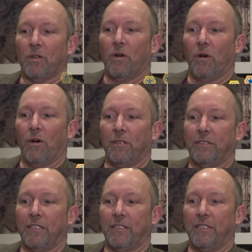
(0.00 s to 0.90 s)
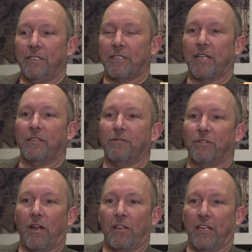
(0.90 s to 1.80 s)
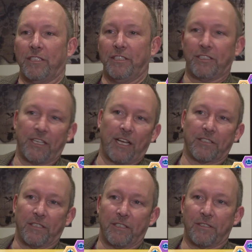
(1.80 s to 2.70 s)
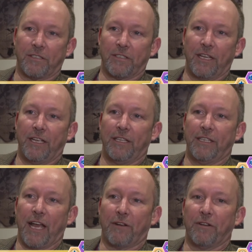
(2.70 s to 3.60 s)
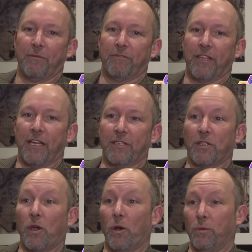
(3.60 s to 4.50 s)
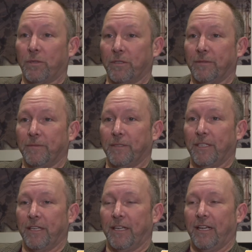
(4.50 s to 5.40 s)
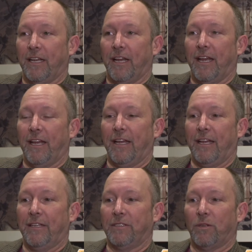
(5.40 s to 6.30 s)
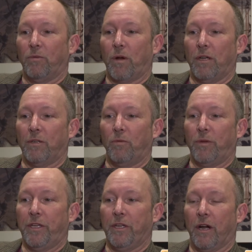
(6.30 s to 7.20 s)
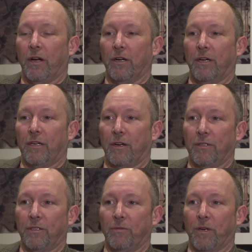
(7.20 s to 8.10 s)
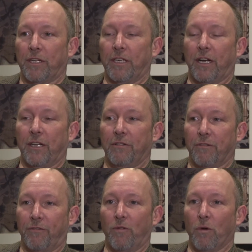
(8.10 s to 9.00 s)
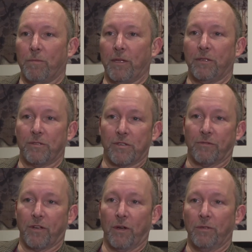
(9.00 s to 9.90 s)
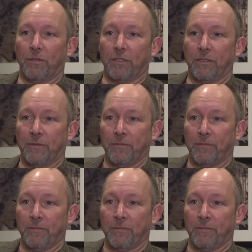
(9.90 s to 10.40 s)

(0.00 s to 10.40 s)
called the Center for Online Teaching Excellence, and the acronym for that is COTE. And what we are currently working on, there are four pillars of COTE,